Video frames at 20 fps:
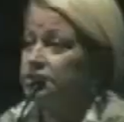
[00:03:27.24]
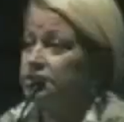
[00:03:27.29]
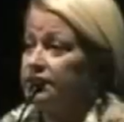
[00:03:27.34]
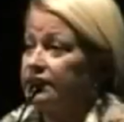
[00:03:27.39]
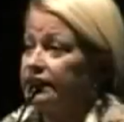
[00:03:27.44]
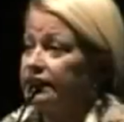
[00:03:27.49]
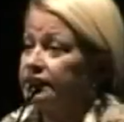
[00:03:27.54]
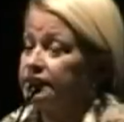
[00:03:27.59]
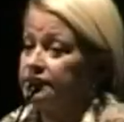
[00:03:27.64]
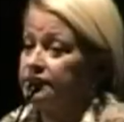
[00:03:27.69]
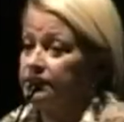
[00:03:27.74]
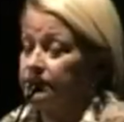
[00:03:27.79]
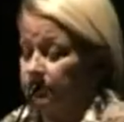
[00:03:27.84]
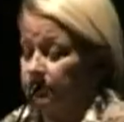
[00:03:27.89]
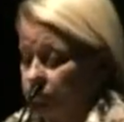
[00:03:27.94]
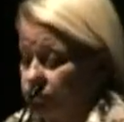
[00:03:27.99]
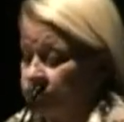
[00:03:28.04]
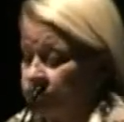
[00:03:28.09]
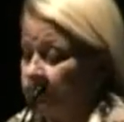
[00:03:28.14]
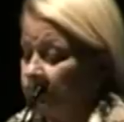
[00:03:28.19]
selected,
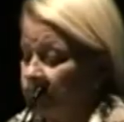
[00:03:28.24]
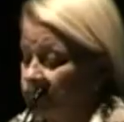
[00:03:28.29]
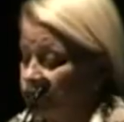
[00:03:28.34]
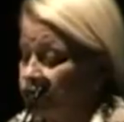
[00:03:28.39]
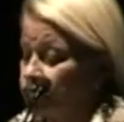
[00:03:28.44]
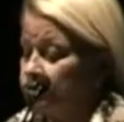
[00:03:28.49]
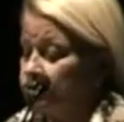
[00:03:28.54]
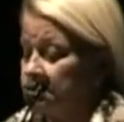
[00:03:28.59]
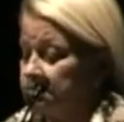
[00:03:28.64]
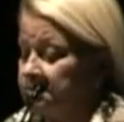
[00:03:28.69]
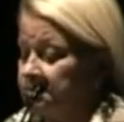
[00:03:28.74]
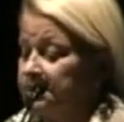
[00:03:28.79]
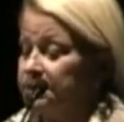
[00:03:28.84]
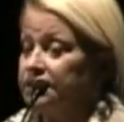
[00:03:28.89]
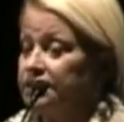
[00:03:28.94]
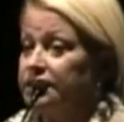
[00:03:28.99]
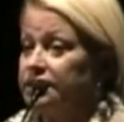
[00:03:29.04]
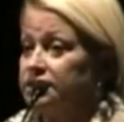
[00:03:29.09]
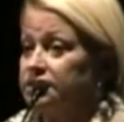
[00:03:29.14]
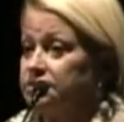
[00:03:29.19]
because we were using
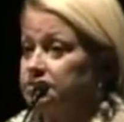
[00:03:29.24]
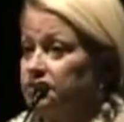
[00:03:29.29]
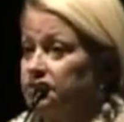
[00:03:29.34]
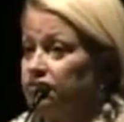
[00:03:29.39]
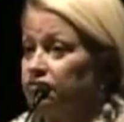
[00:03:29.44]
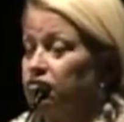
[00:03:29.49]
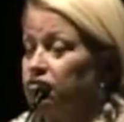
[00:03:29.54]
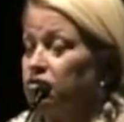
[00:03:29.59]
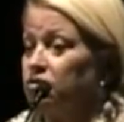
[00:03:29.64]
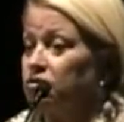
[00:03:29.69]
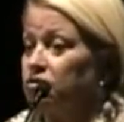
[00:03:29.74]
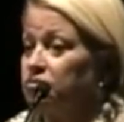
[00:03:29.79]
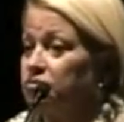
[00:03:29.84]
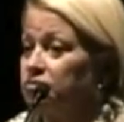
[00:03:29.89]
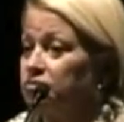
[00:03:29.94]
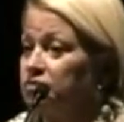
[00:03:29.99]
PDAs before,